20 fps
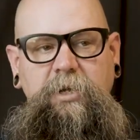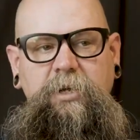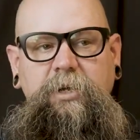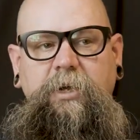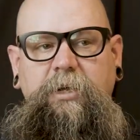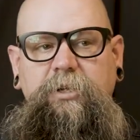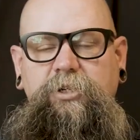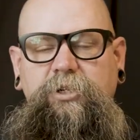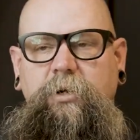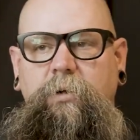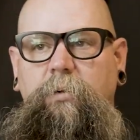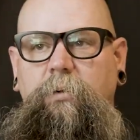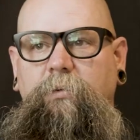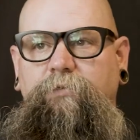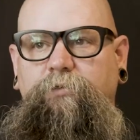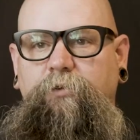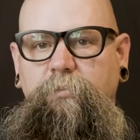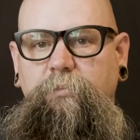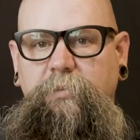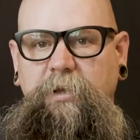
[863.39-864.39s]
And so
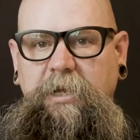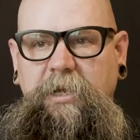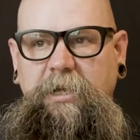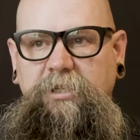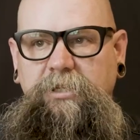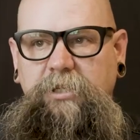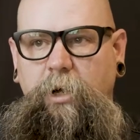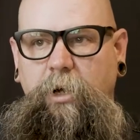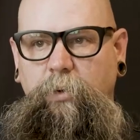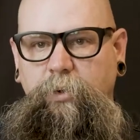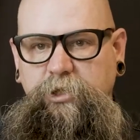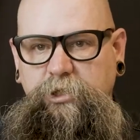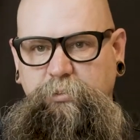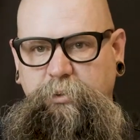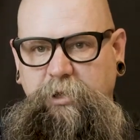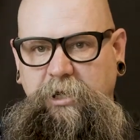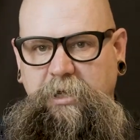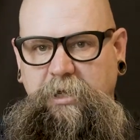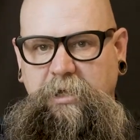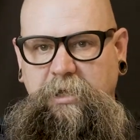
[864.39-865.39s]
for me, it's always
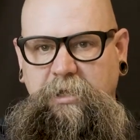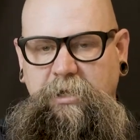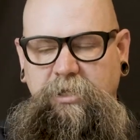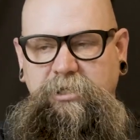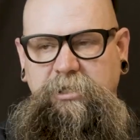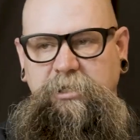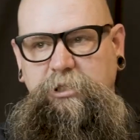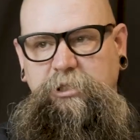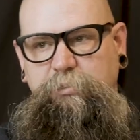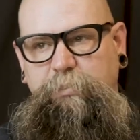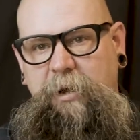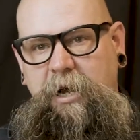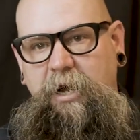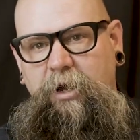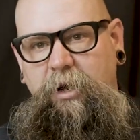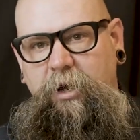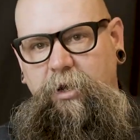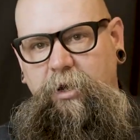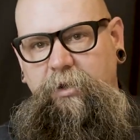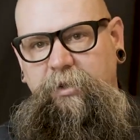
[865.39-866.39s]
been, there's a spot
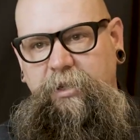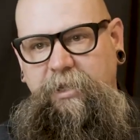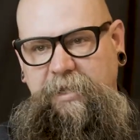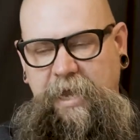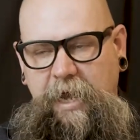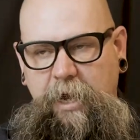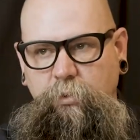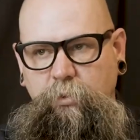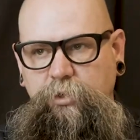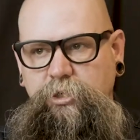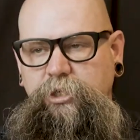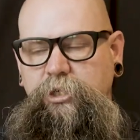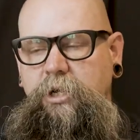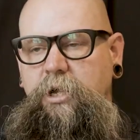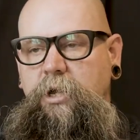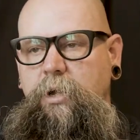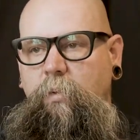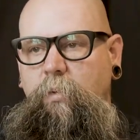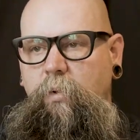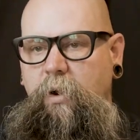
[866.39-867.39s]
on the couch
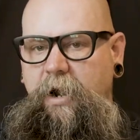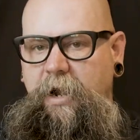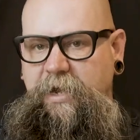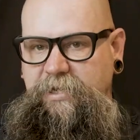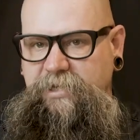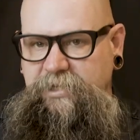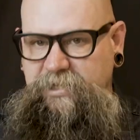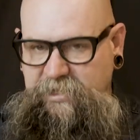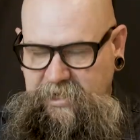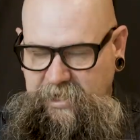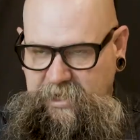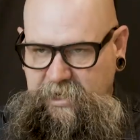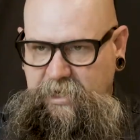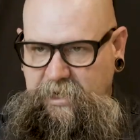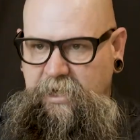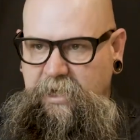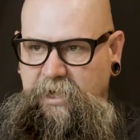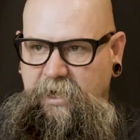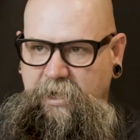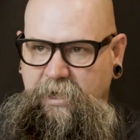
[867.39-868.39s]
where I sit,
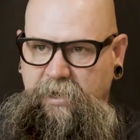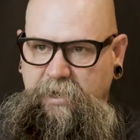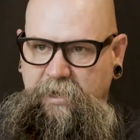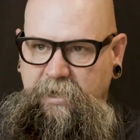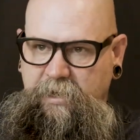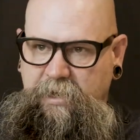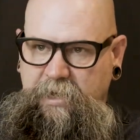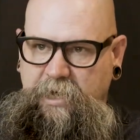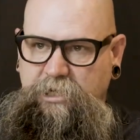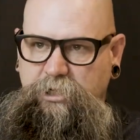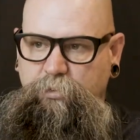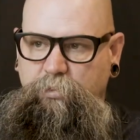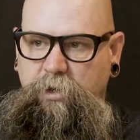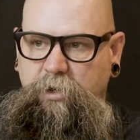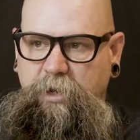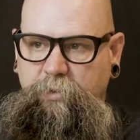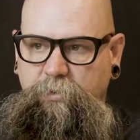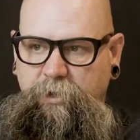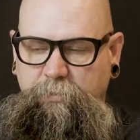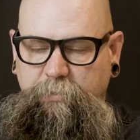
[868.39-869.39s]
and that's where
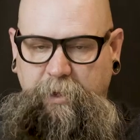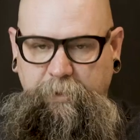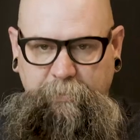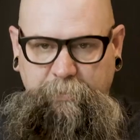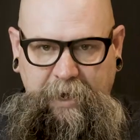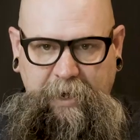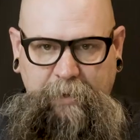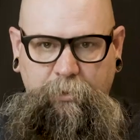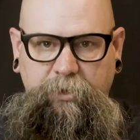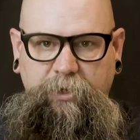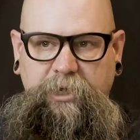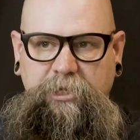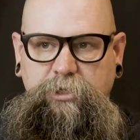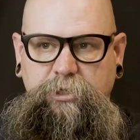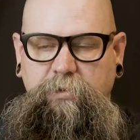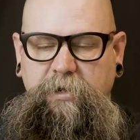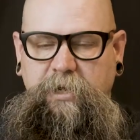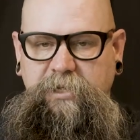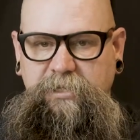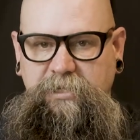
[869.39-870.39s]
I read my Bible, that's
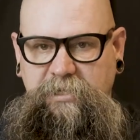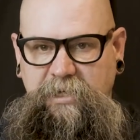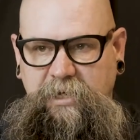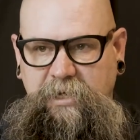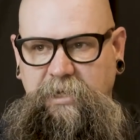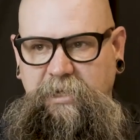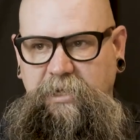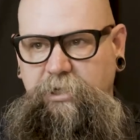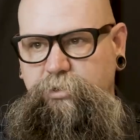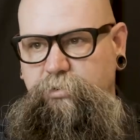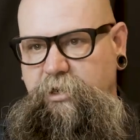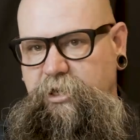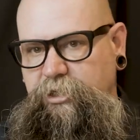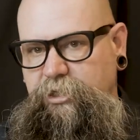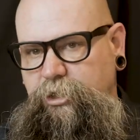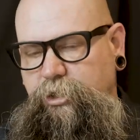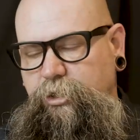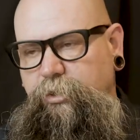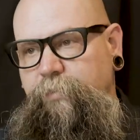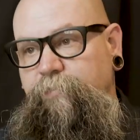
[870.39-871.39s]
when I study, that's what I
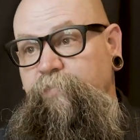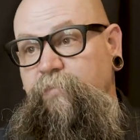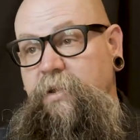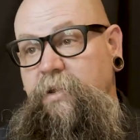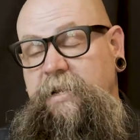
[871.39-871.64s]
do.